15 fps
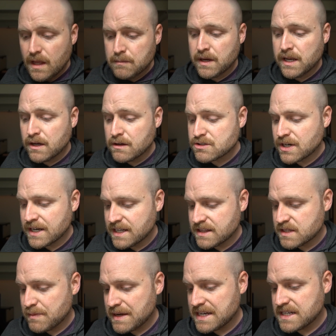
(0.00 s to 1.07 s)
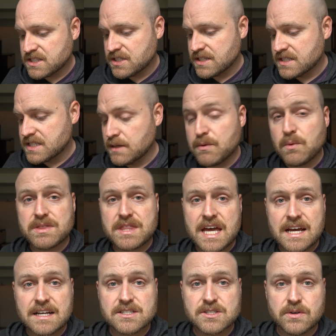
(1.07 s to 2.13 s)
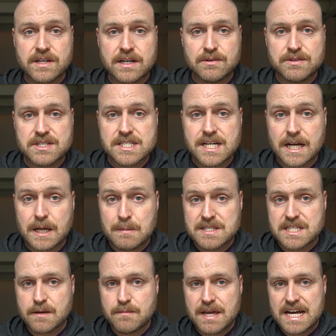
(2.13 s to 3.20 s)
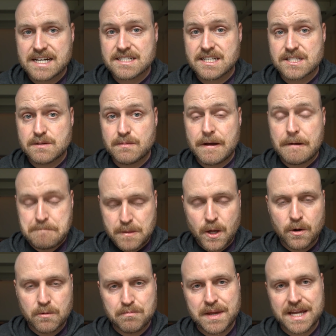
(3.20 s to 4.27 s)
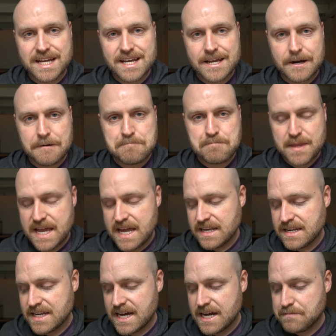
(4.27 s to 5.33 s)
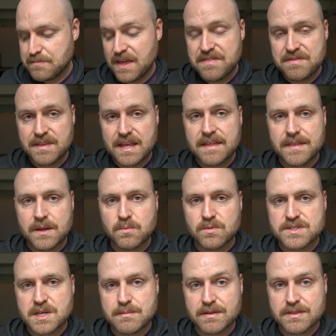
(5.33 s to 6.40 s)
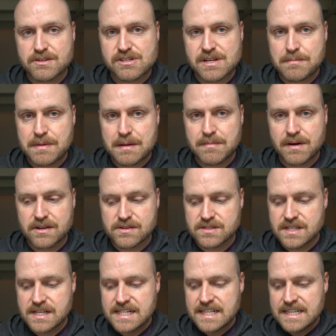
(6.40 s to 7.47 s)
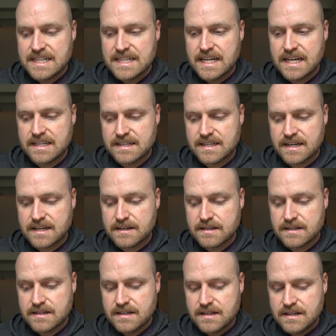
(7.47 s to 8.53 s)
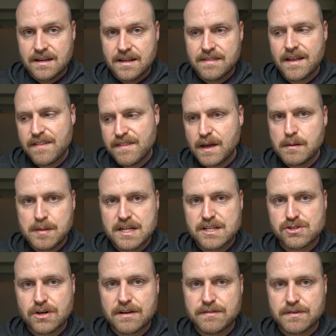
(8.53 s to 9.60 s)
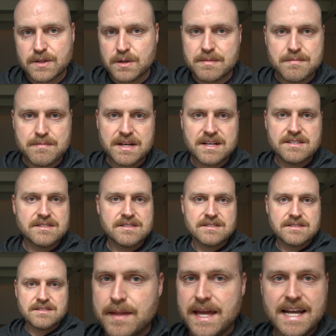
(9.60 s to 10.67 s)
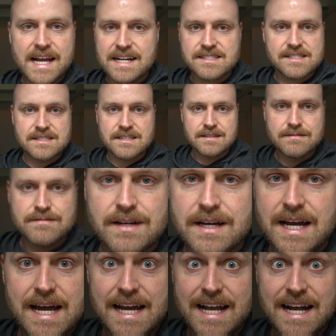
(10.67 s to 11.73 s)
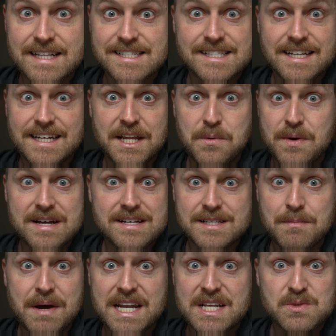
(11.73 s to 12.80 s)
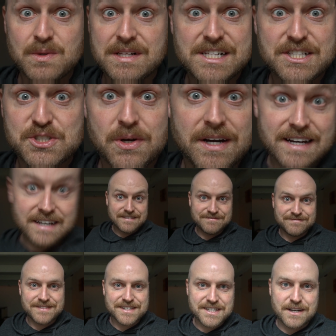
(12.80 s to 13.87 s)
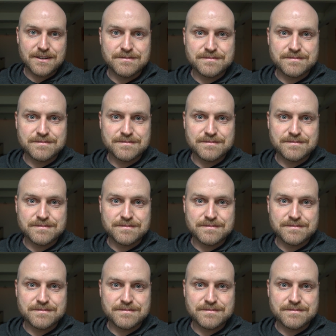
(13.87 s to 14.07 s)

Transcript: I'm gonna go try and get the bank to tell me what the heck is going on with these documents, give me access to my own bank account, and uh, and and then we'll see about those champagne bottles, and uh, and then I think I'm gonna draw for a little bit because I got to. I got to anyways, I might as well enjoy it. Let's go.